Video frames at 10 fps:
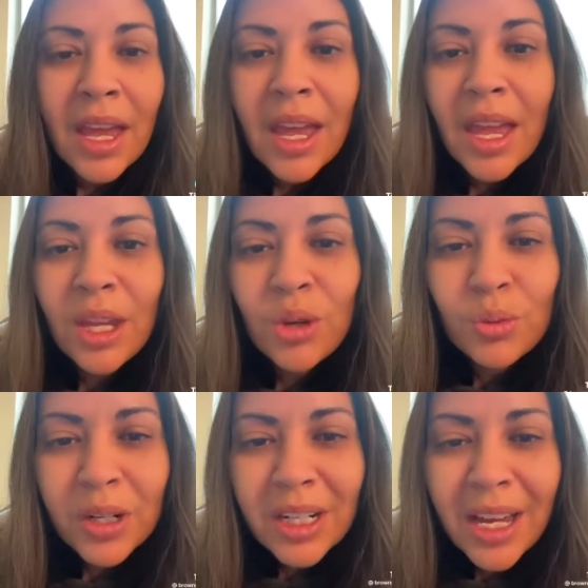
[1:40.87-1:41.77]
and you
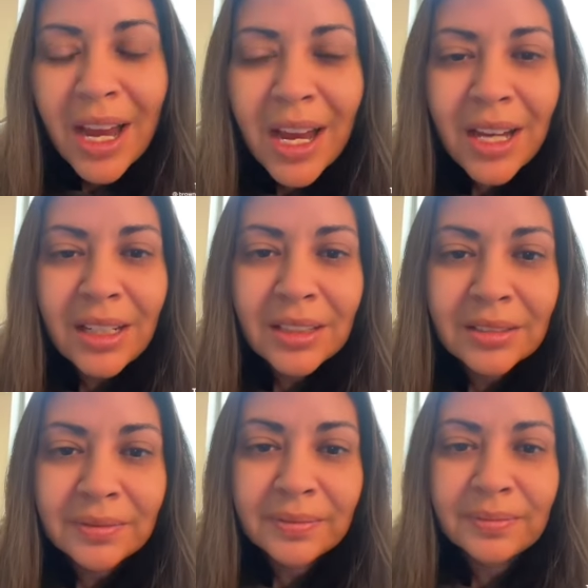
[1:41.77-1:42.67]
run and hide.
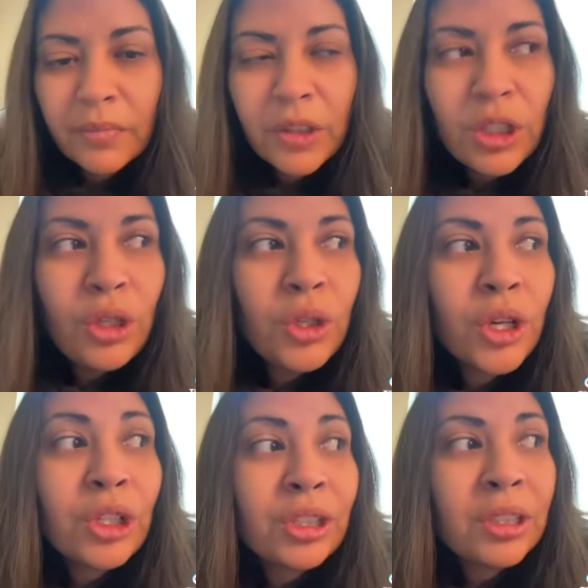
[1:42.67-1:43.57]
You know
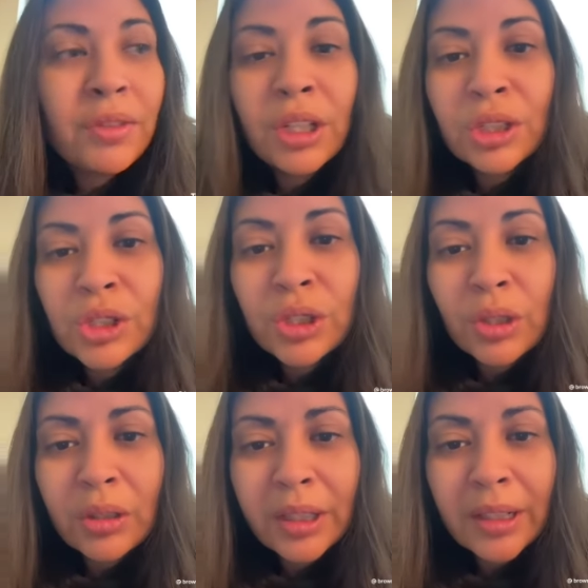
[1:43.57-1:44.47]
you're living on
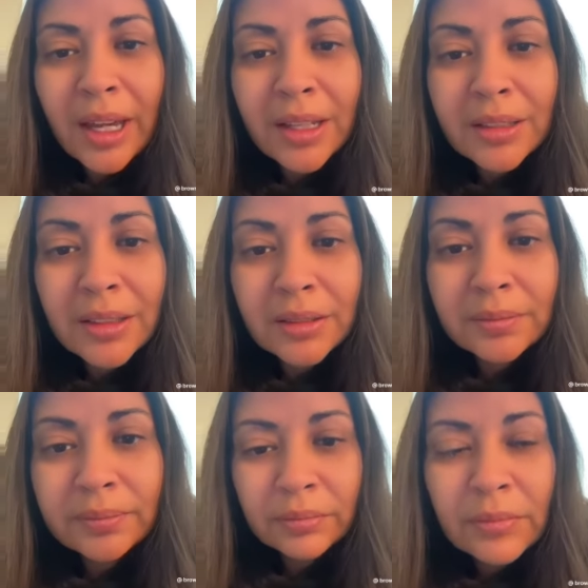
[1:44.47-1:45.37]
stolen land.
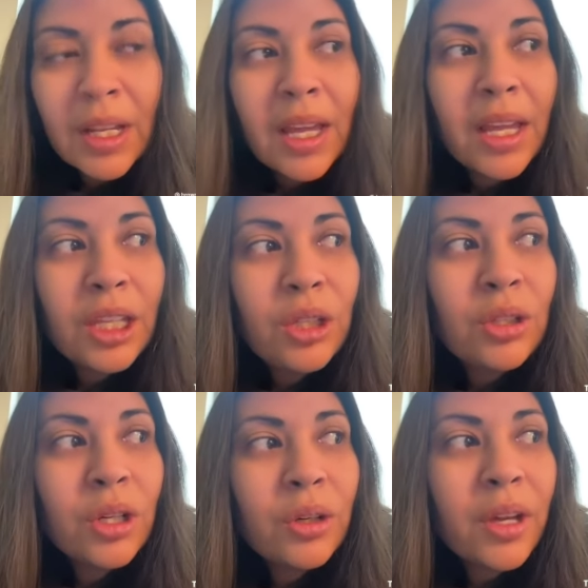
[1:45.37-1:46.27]
And you
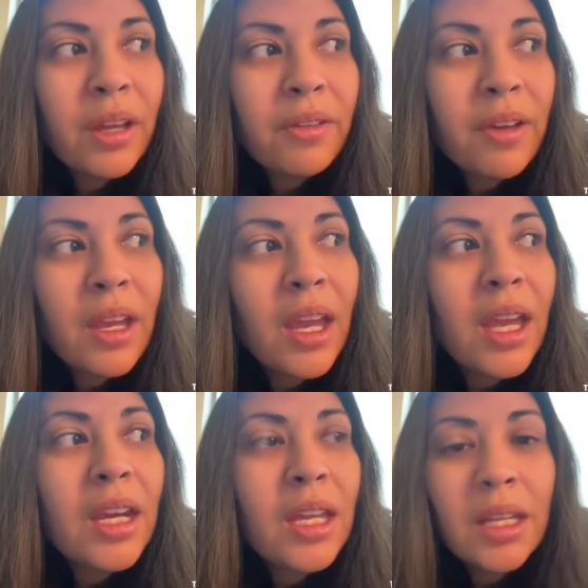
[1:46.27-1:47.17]
know if
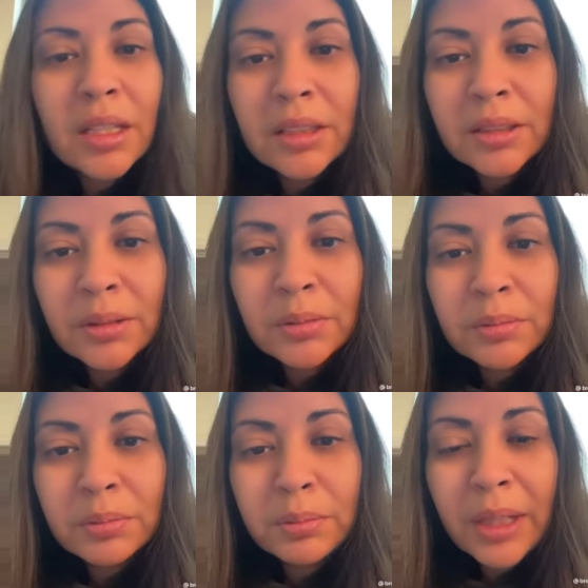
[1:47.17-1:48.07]
any
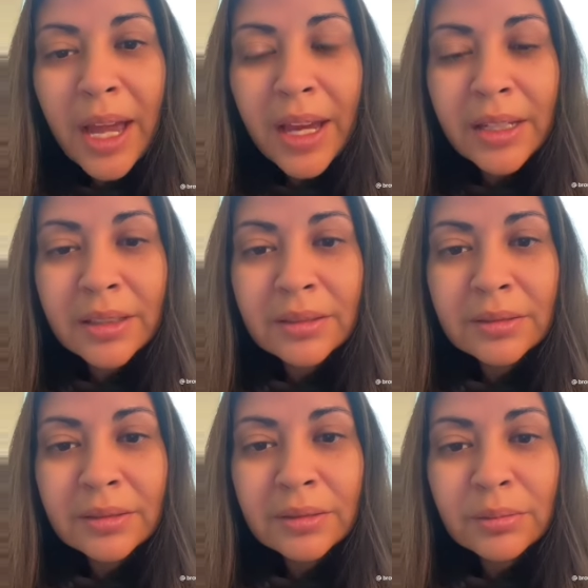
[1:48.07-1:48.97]
black,
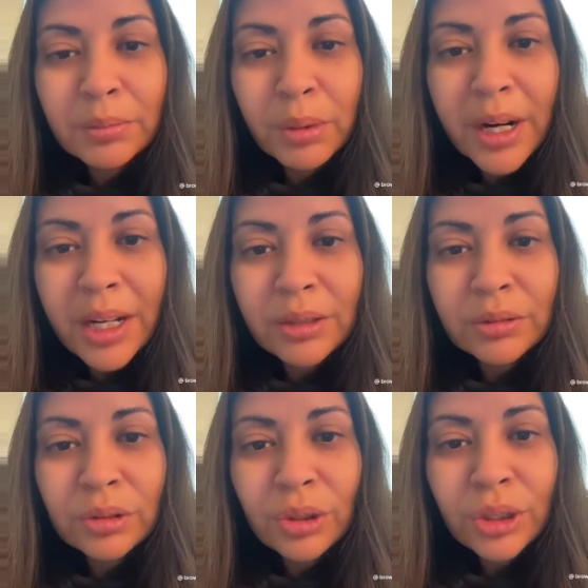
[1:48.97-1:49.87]
brown,
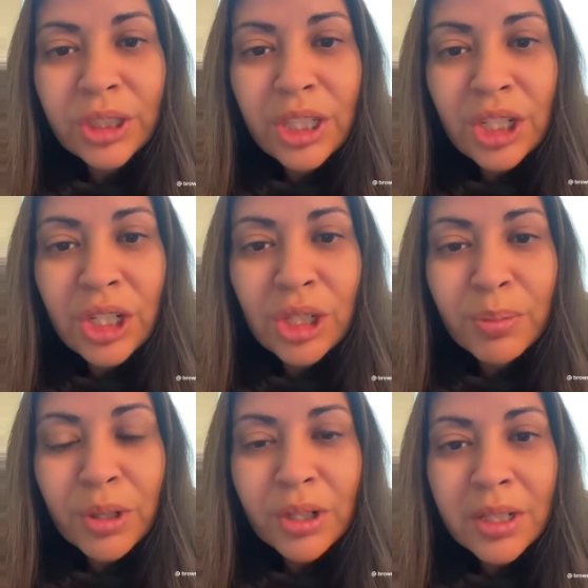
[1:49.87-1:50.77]
or indigenous
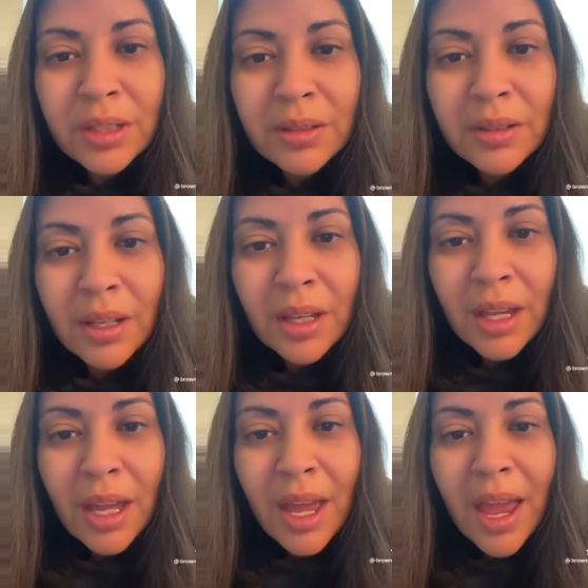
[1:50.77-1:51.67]
person
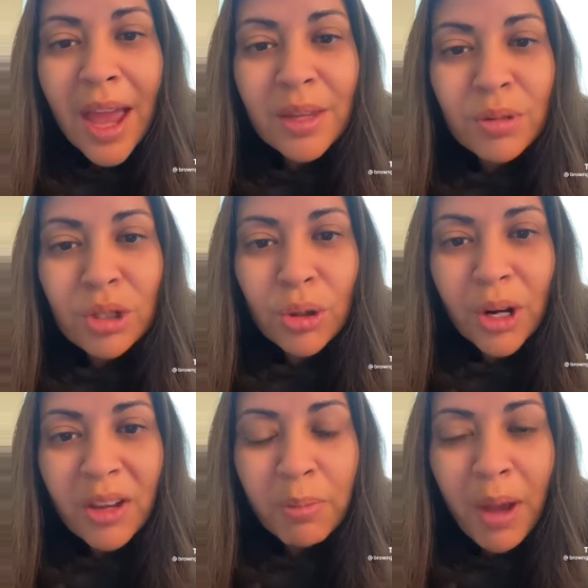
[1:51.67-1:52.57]
had the
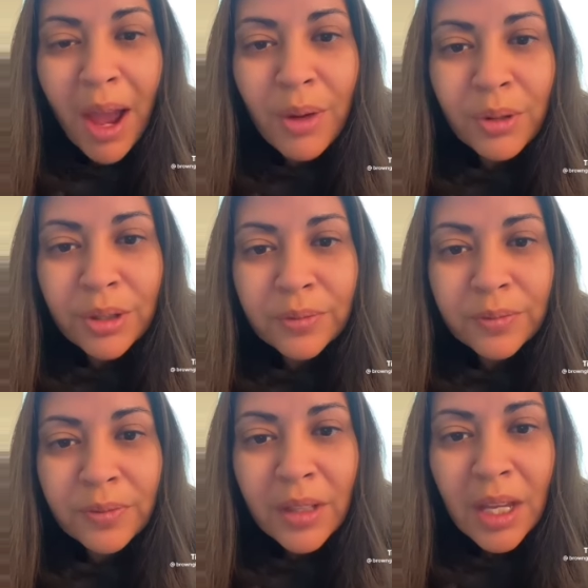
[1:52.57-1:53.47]
majority of power
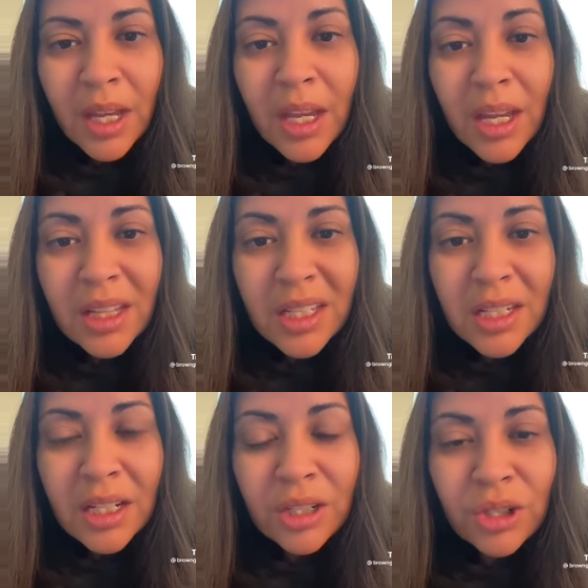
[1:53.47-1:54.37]
in this
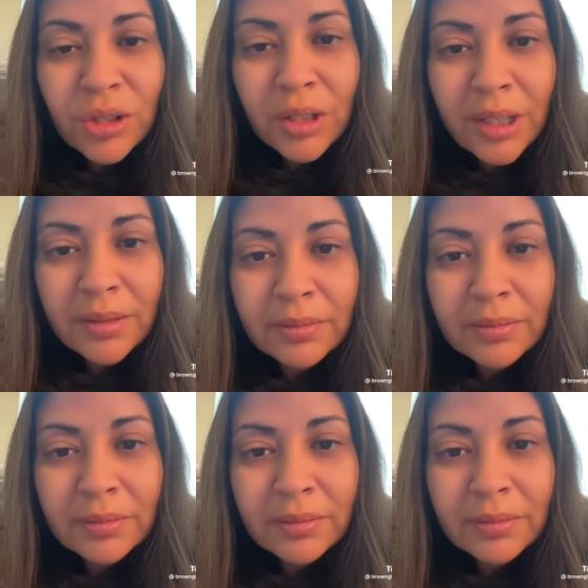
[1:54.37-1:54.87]
country,